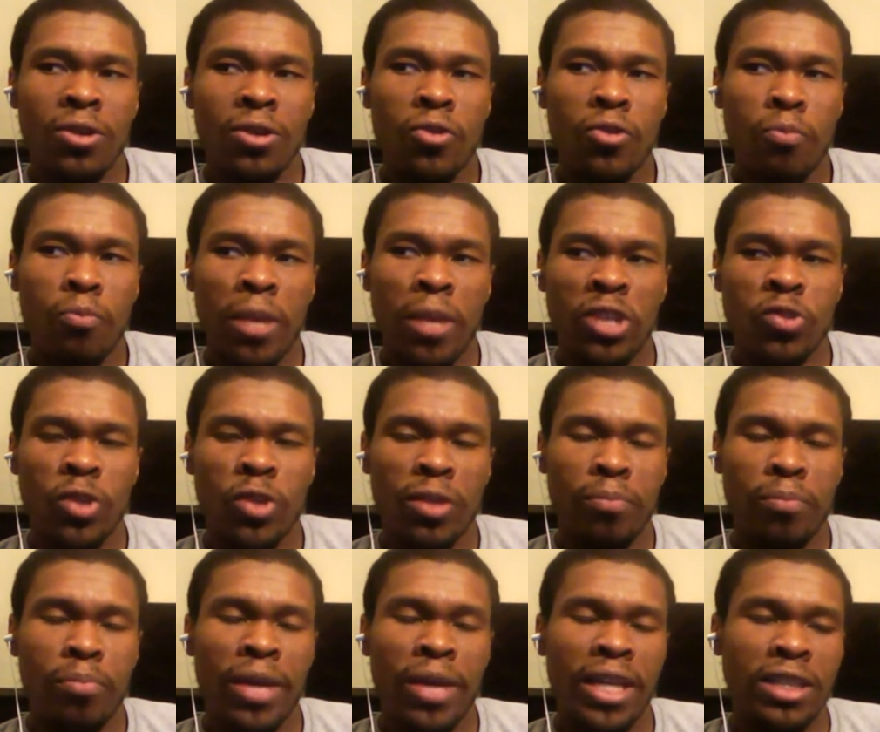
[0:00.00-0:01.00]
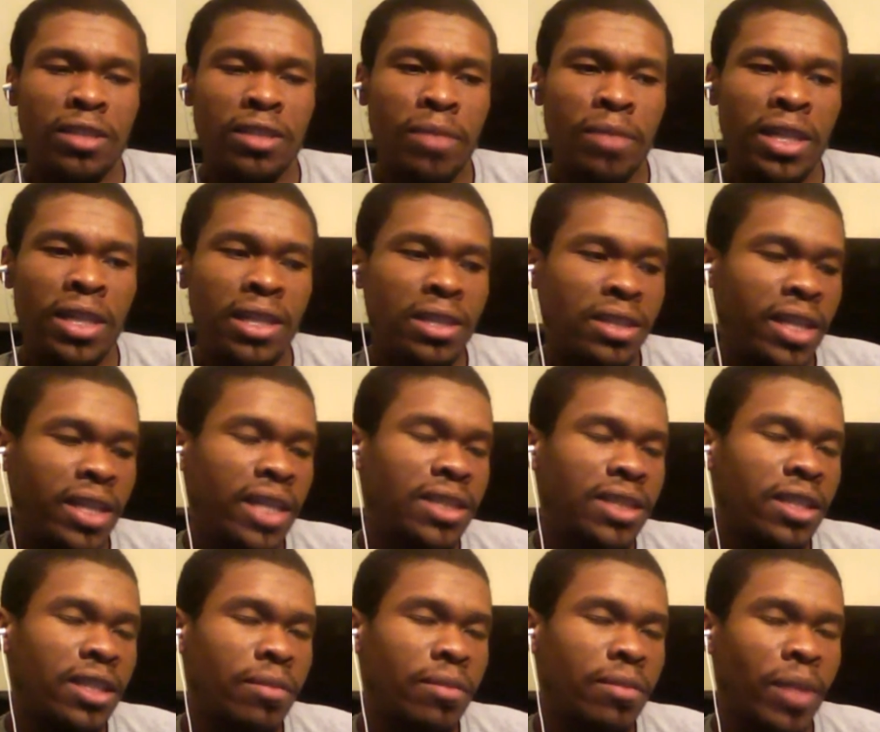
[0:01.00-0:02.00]
metric-based, means
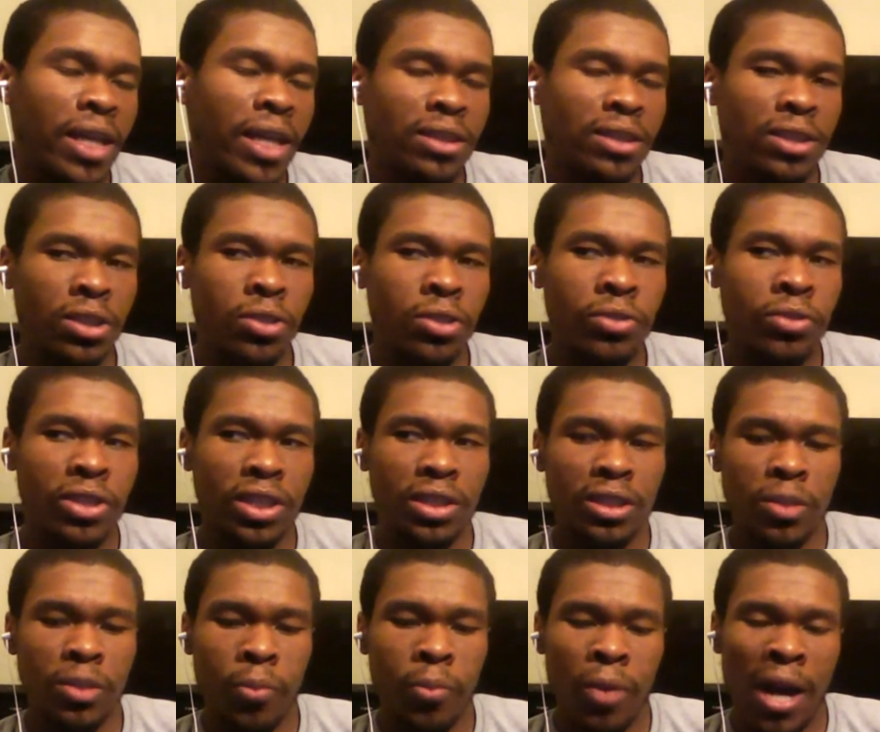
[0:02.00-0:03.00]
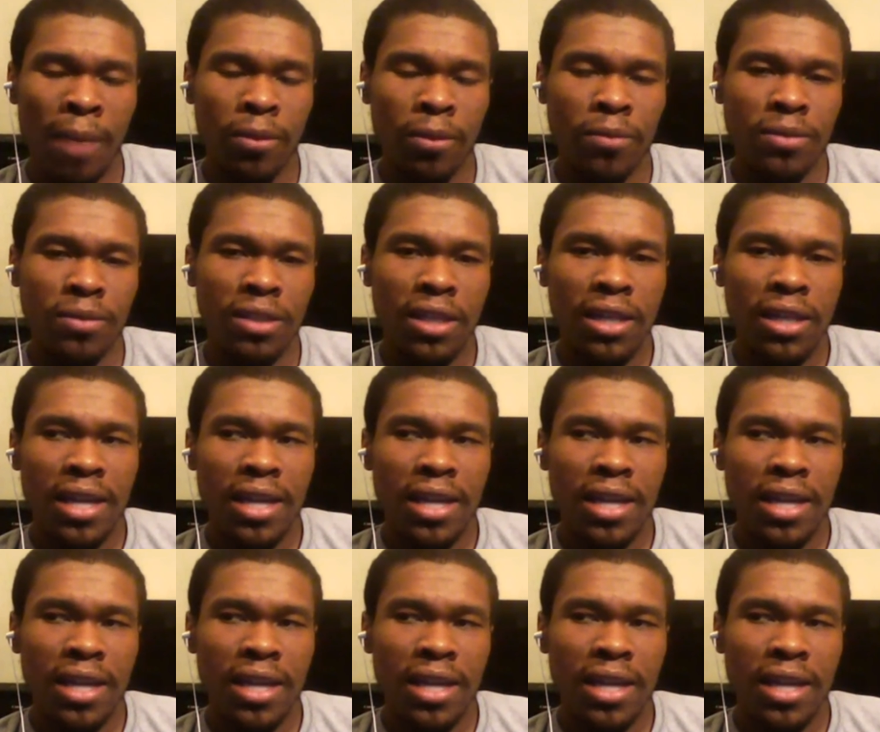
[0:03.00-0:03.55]
testing-based solutions to problems,